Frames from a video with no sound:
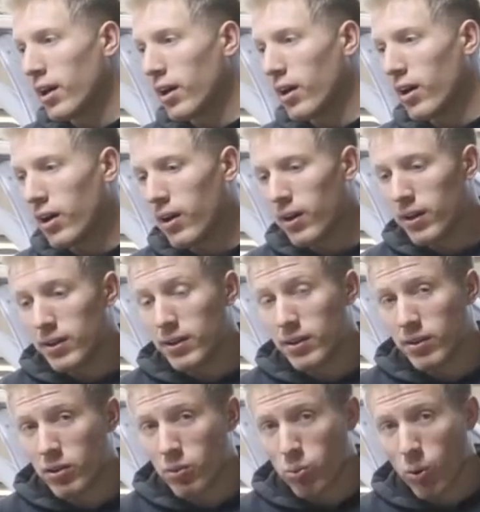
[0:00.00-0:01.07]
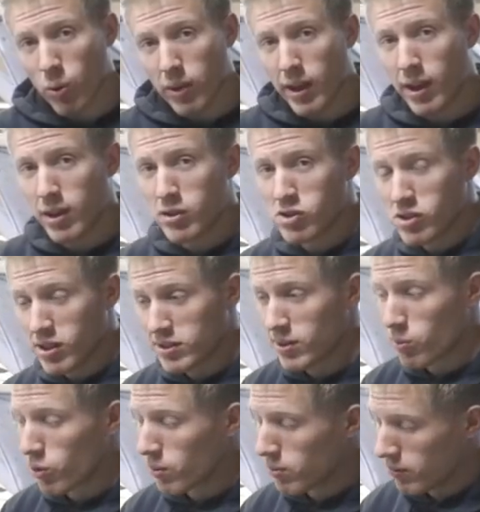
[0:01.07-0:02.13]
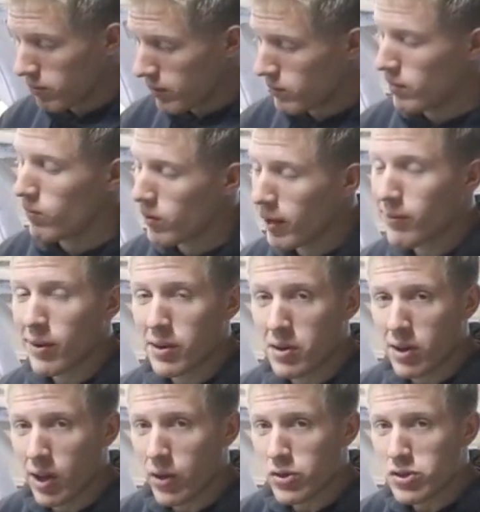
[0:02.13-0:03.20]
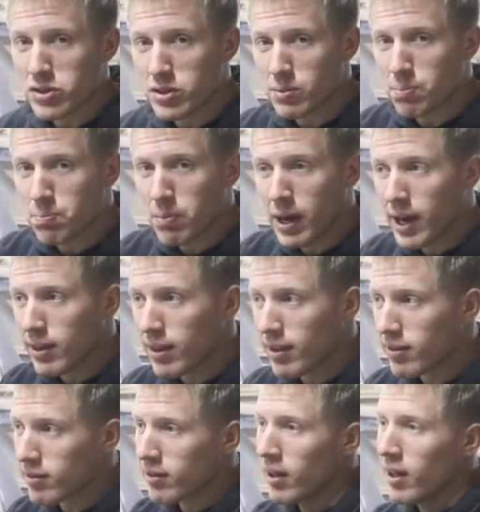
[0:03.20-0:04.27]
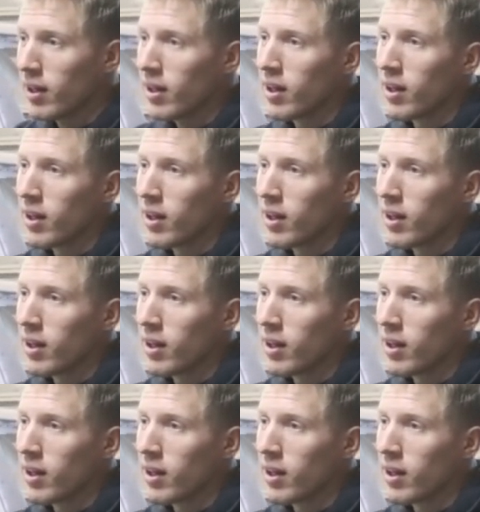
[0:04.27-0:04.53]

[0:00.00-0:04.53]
on the roll cage, because it would have been $5,500 to buy this,